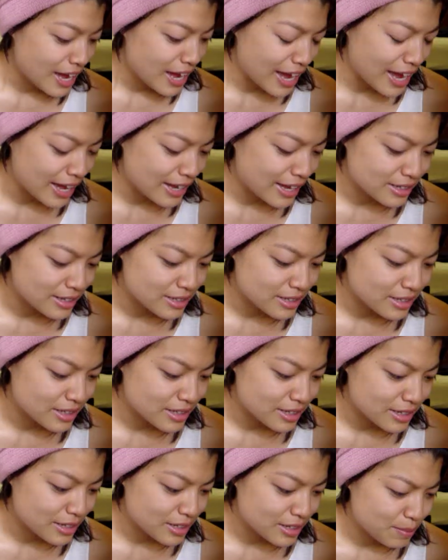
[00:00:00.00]
And
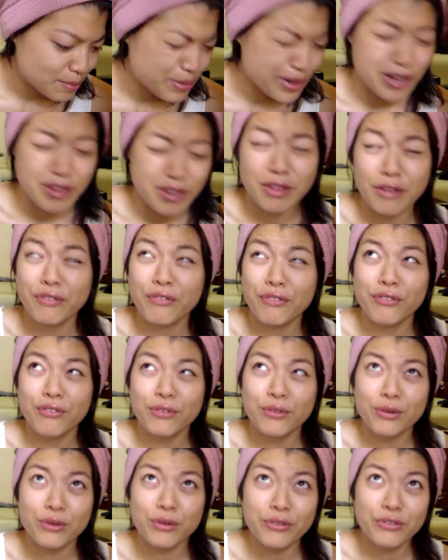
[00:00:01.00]
by
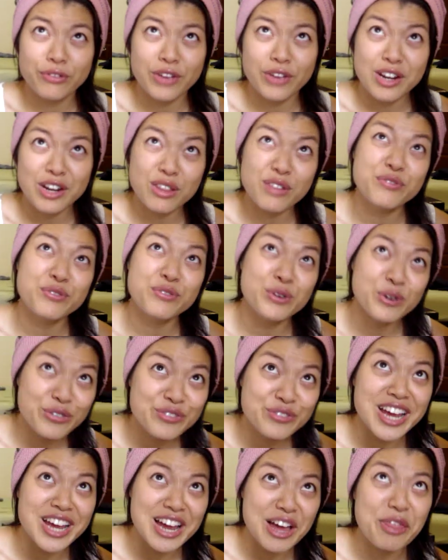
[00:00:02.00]
the end of the
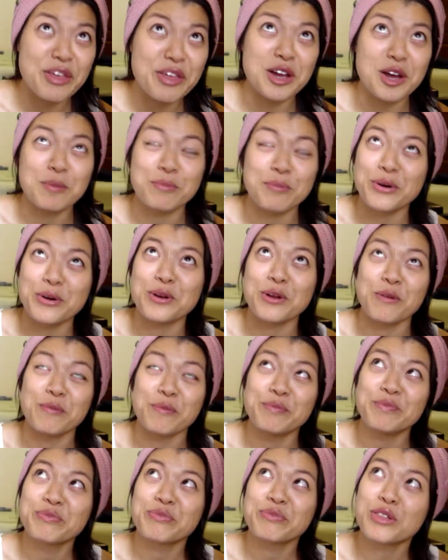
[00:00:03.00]
fourth day, I think I'd
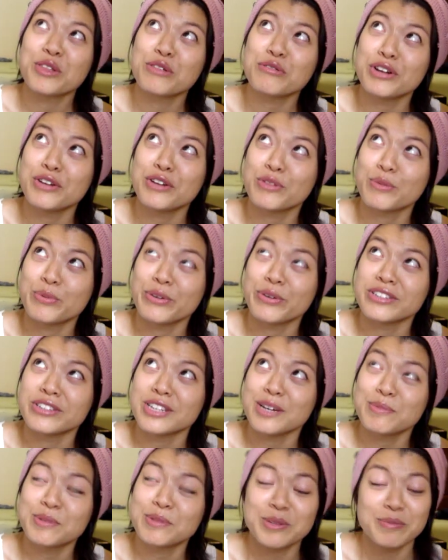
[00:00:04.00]
broken three of the
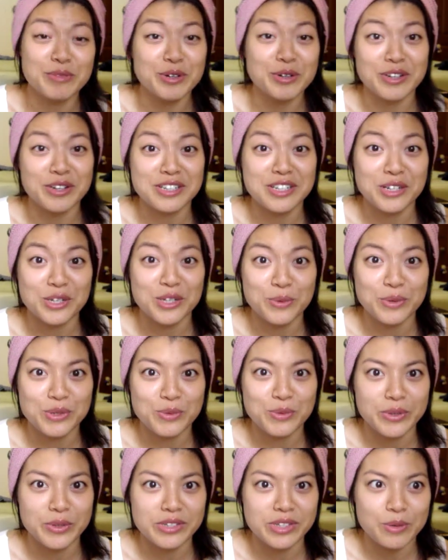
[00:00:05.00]
precepts. I'm not going to tell you
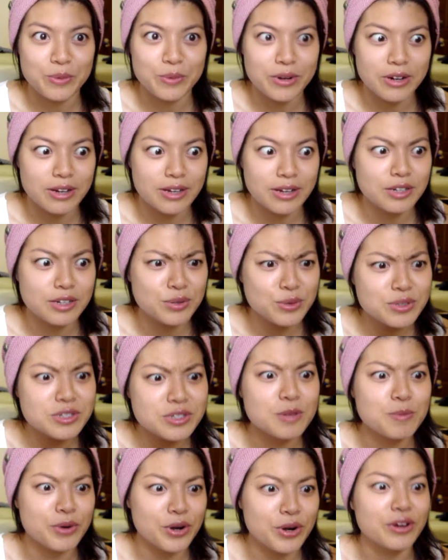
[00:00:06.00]
which ones they were. And I'd
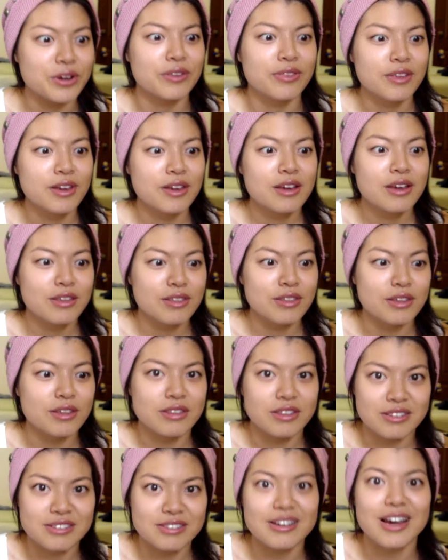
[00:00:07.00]
also broken
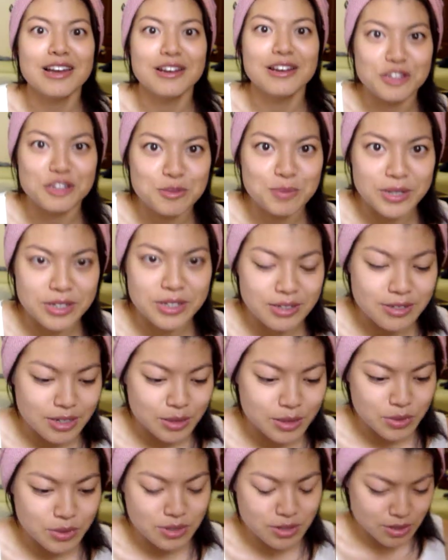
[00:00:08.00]
the silence because
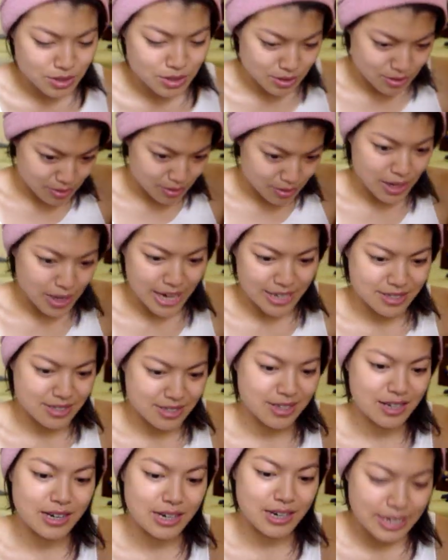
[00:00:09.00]
I was
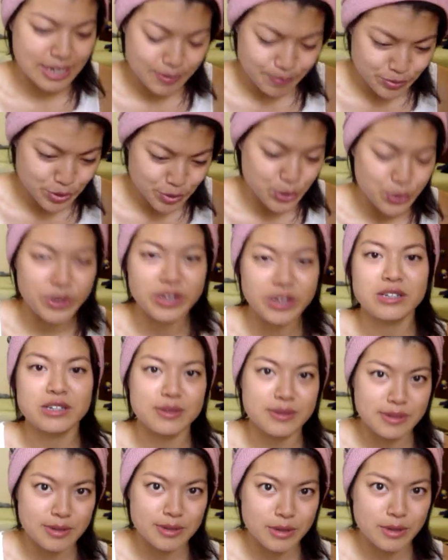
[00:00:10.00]
accidentally talking
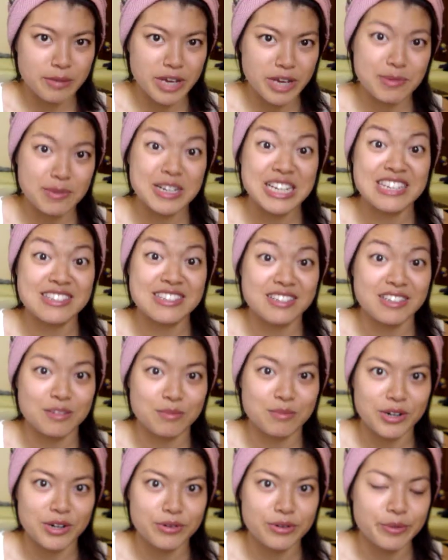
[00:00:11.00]
to a baby lizard
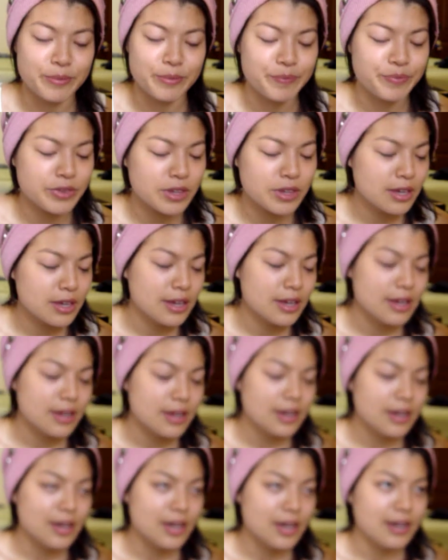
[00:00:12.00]
in my room.
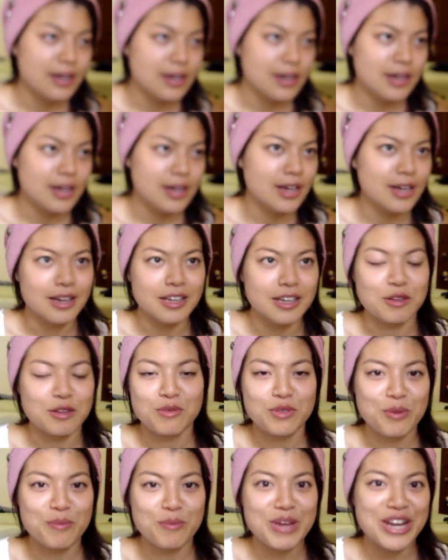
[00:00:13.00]

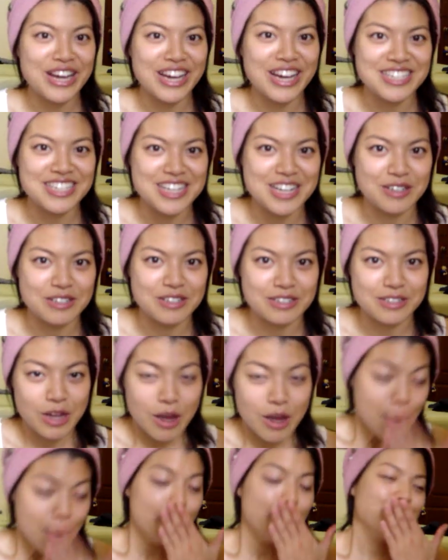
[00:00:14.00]
And the minute I did, I was
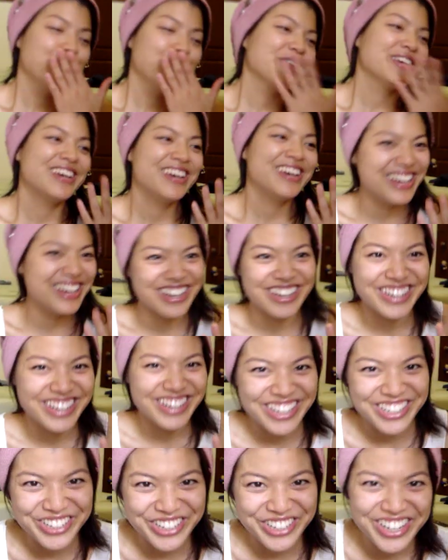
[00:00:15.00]
like, oh!
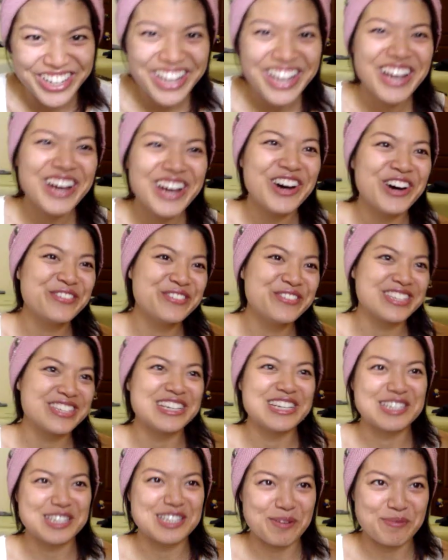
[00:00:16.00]
And
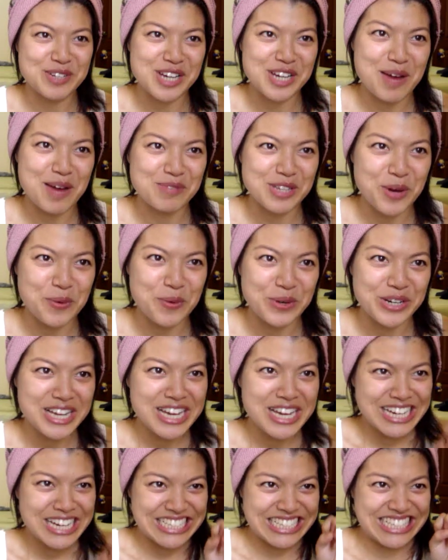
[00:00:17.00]
obviously, sometimes I would
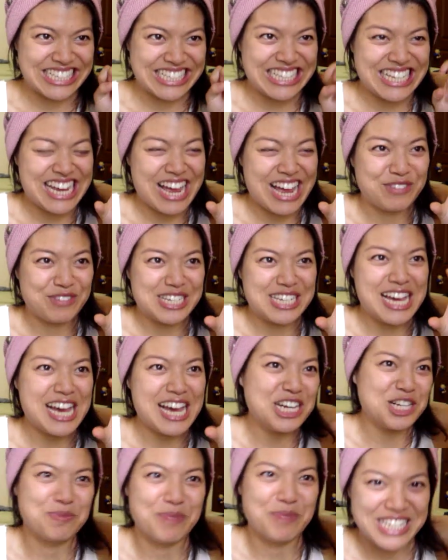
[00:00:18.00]
just have to
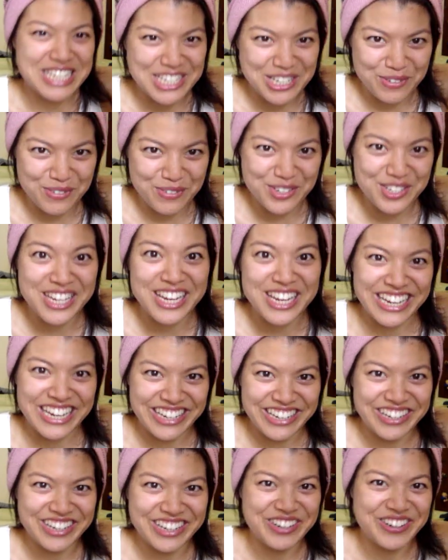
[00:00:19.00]
catch myself
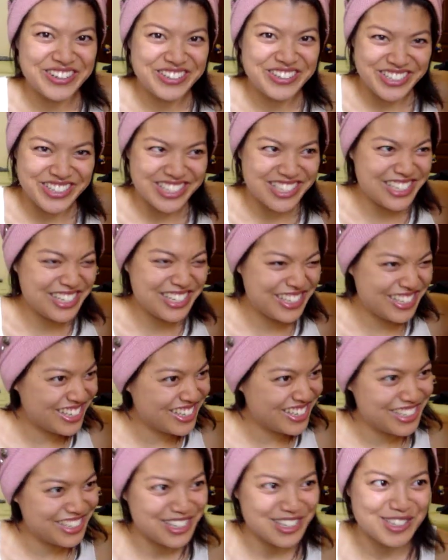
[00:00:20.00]
singing, you know, I
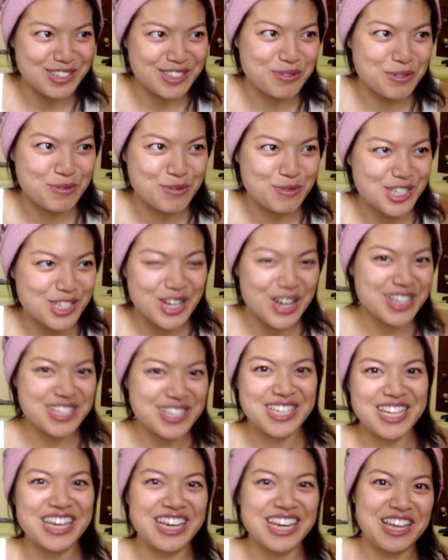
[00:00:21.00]
just would start
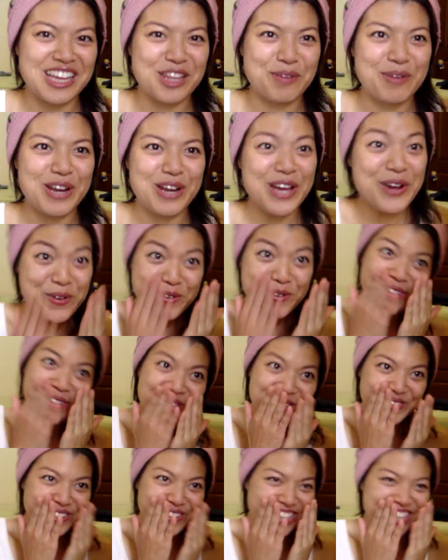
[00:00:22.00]
singing and then be like, oh
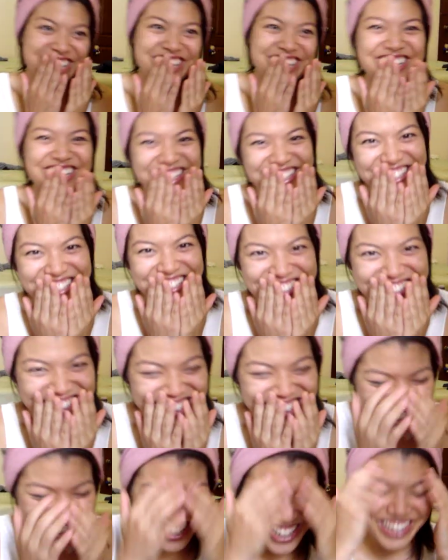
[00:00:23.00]
no!
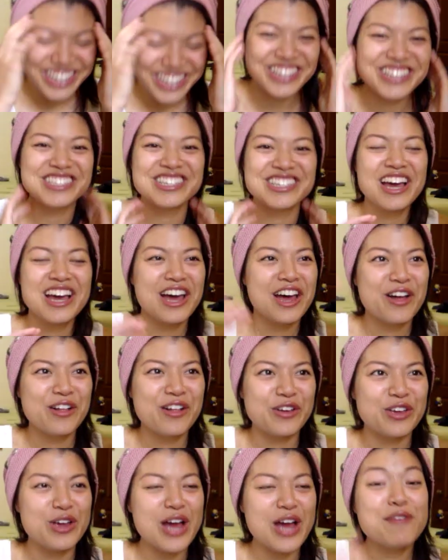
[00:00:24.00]
Because
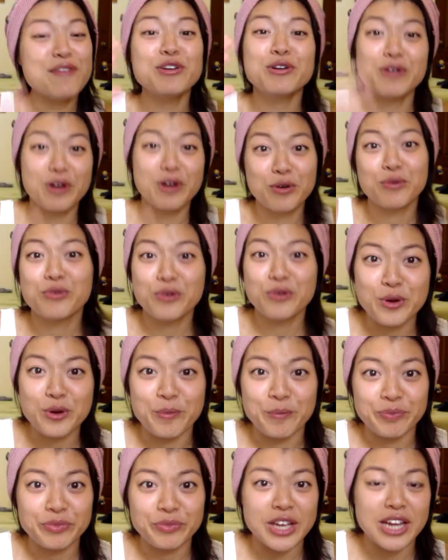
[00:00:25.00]
you have your own
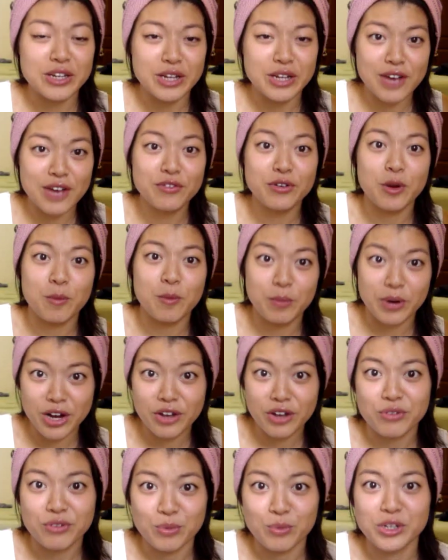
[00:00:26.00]
room and you have your own
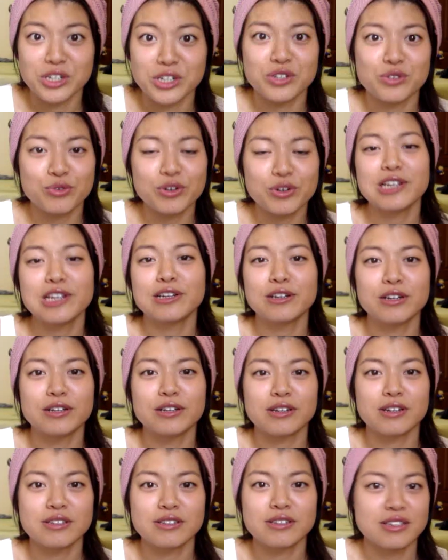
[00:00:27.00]
bathroom, which is really
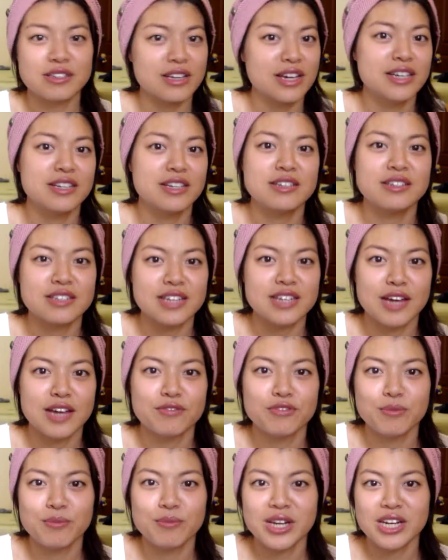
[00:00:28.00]
good, because as I
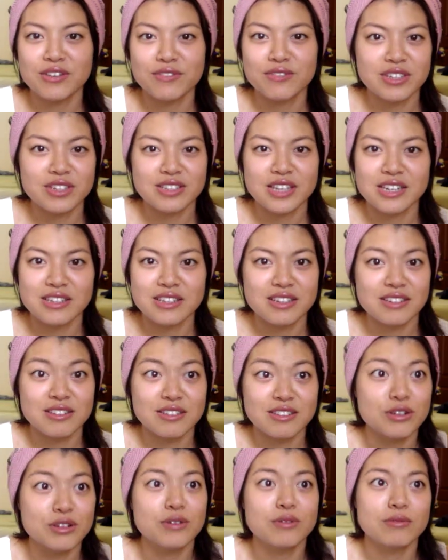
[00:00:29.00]
understand, for many of these
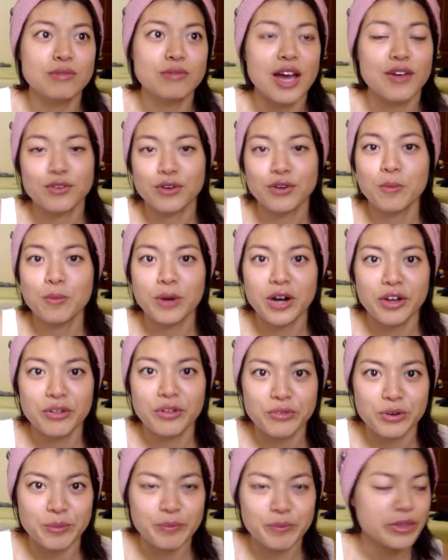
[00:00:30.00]
centres, you don't have your own
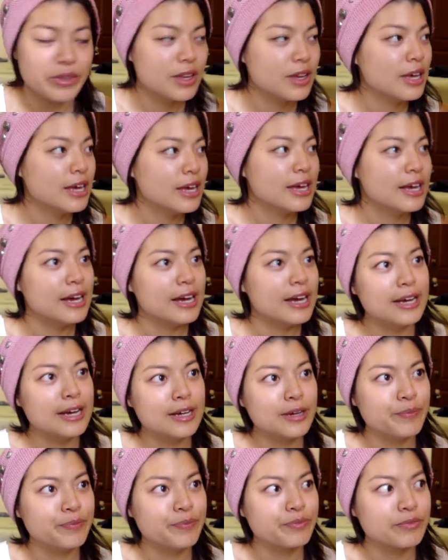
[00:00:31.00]
bathroom.
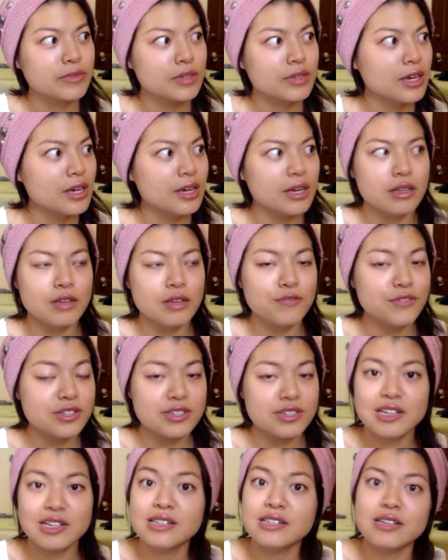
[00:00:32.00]
The
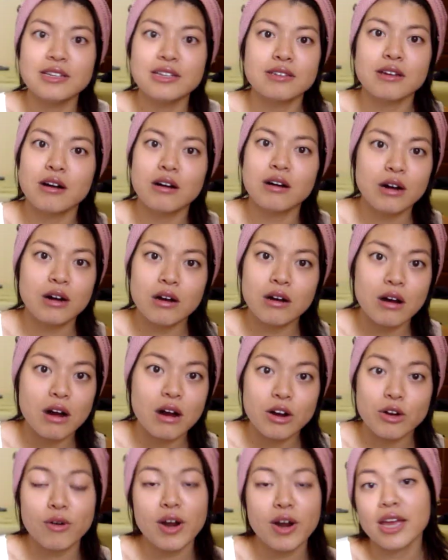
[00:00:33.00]
facilities
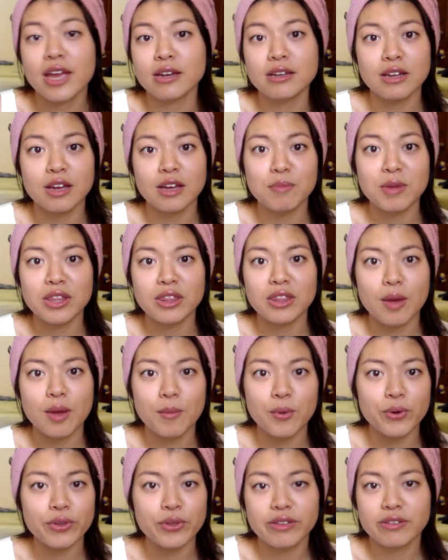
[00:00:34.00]
are great. I mean,
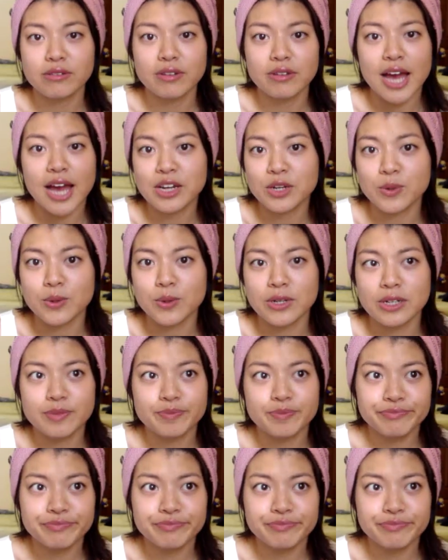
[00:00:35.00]
they're more than adequate.